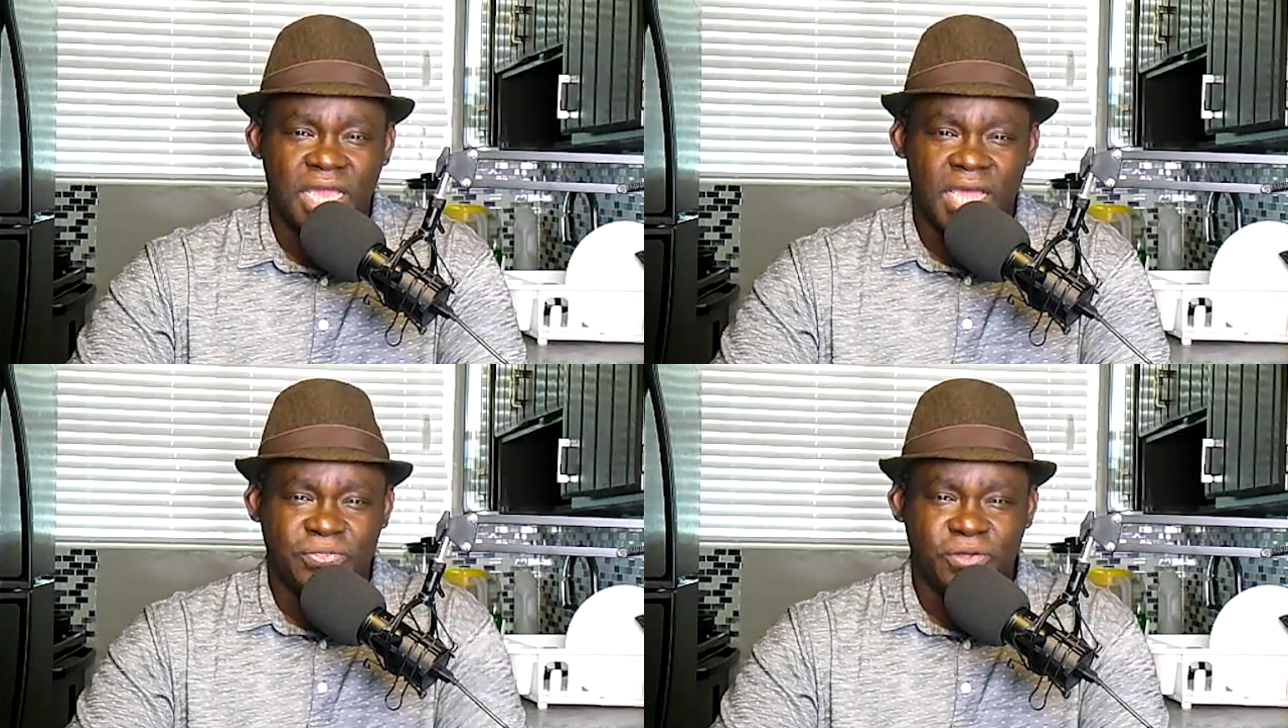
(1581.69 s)

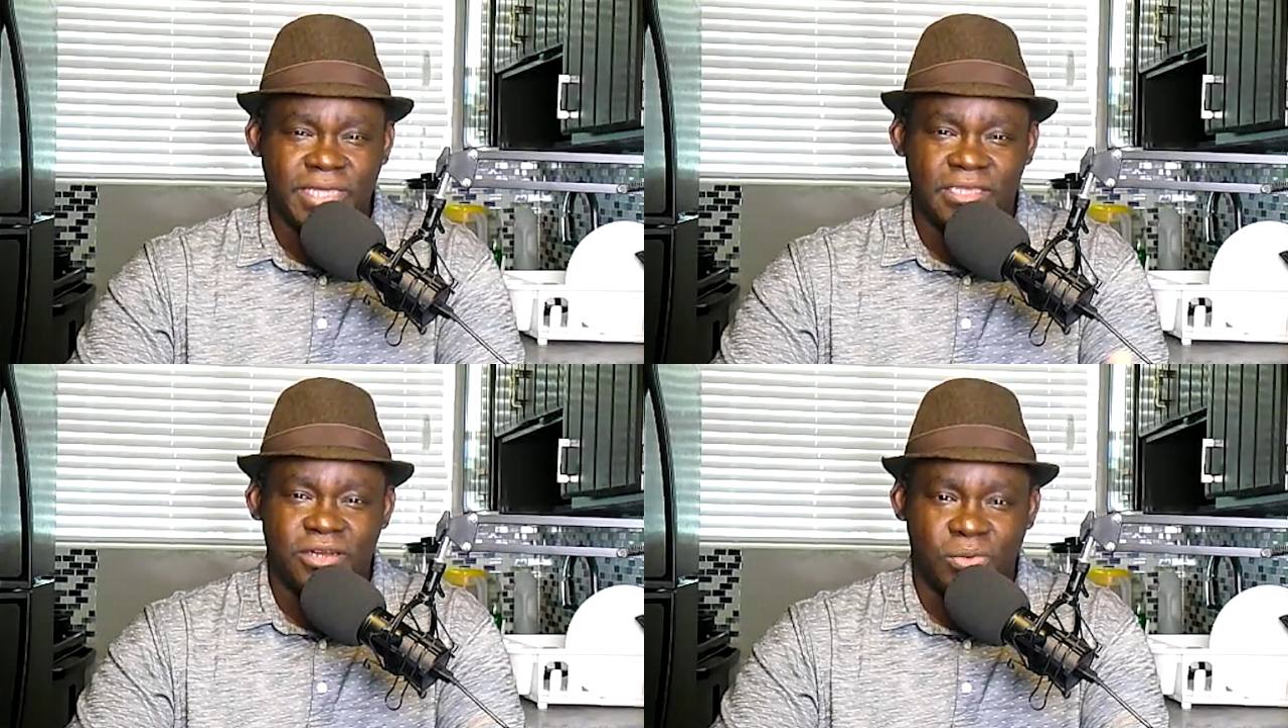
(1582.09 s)
I thought
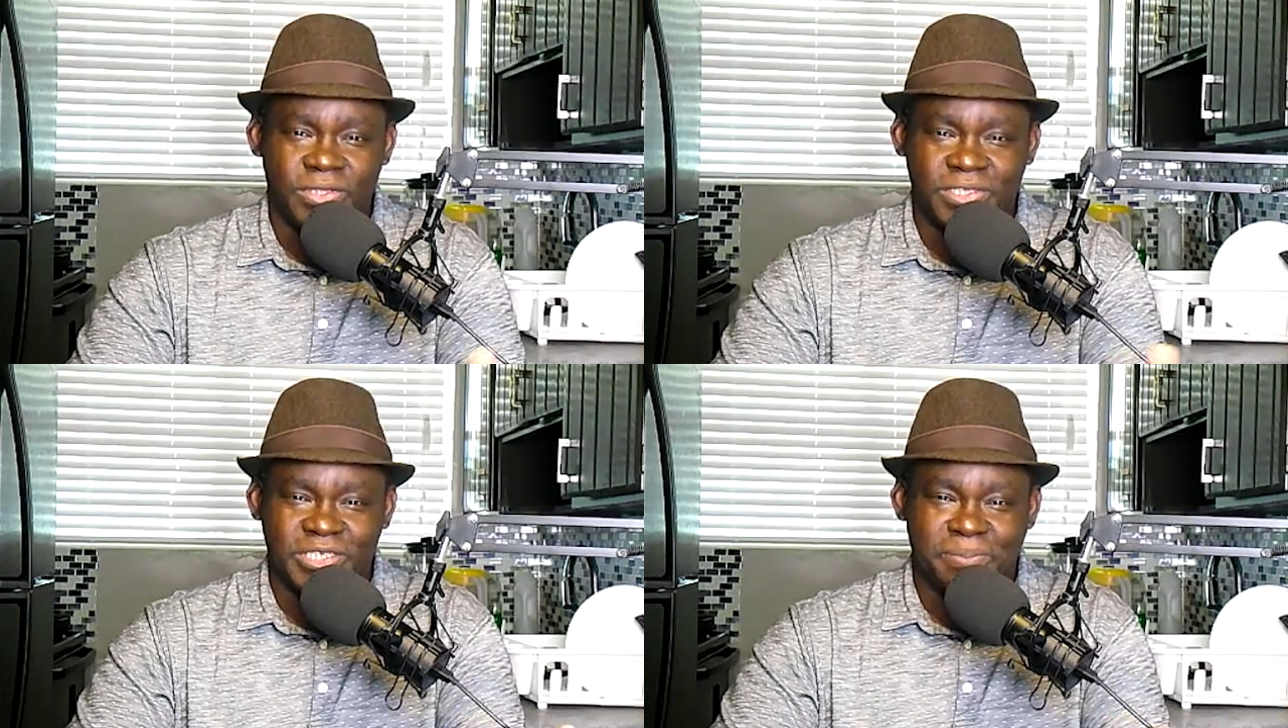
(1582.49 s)
that, you know
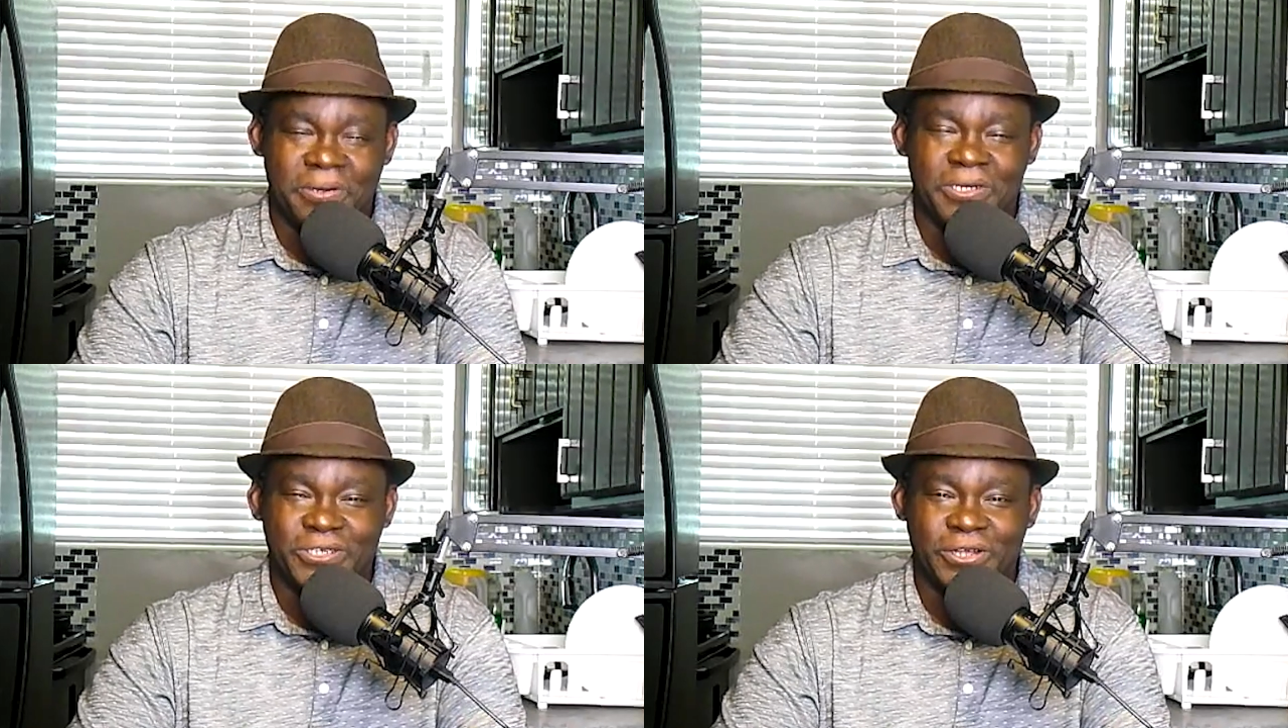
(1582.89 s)
what, this is
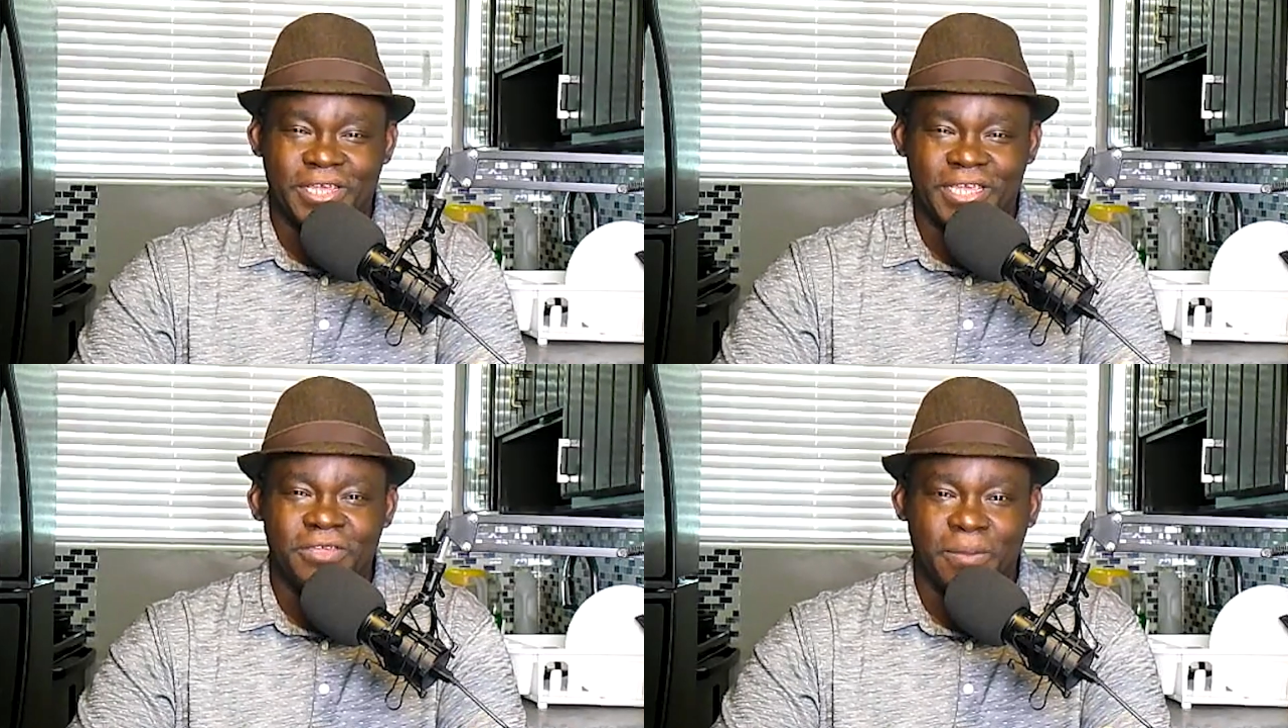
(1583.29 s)
Bert
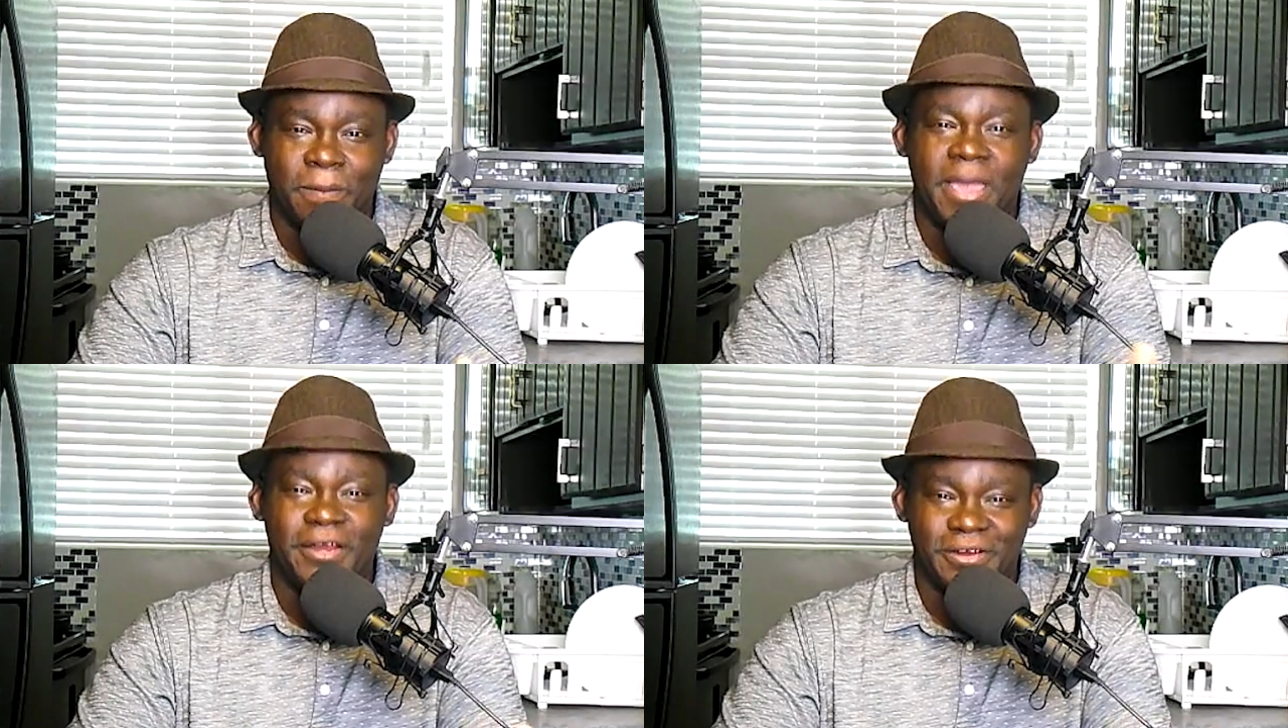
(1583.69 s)
Sugar. He'll
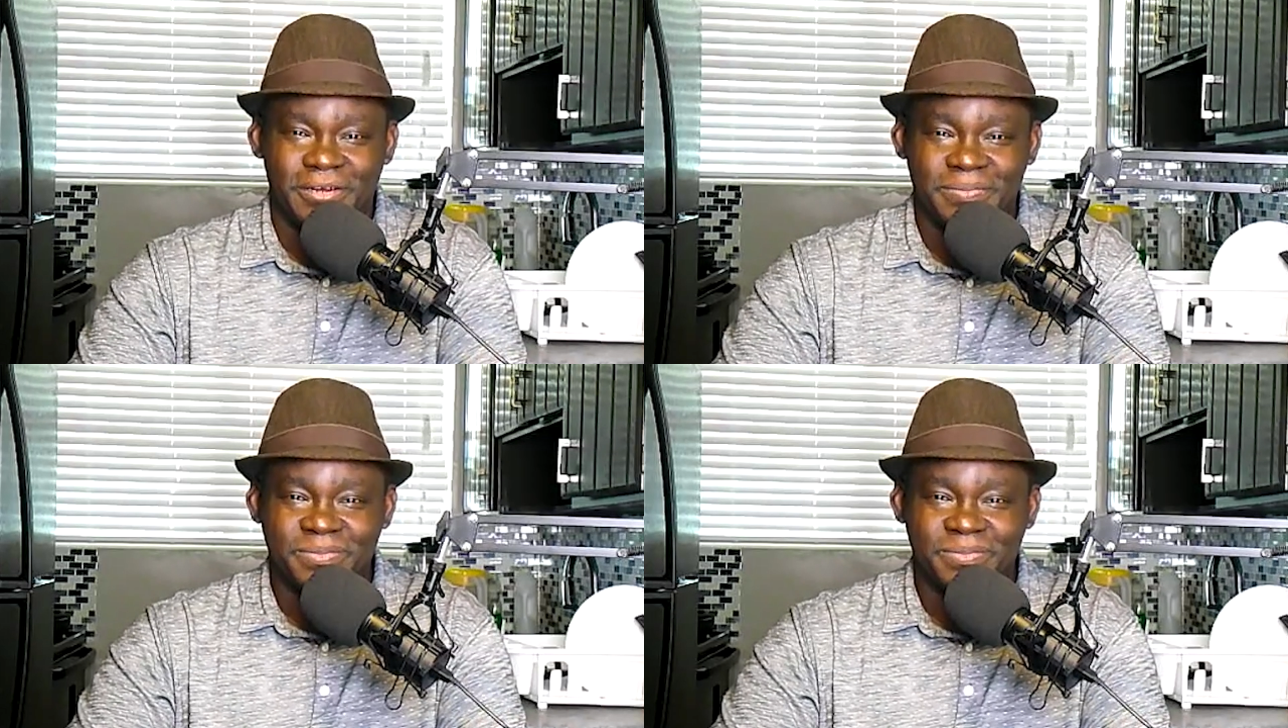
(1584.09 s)
get better.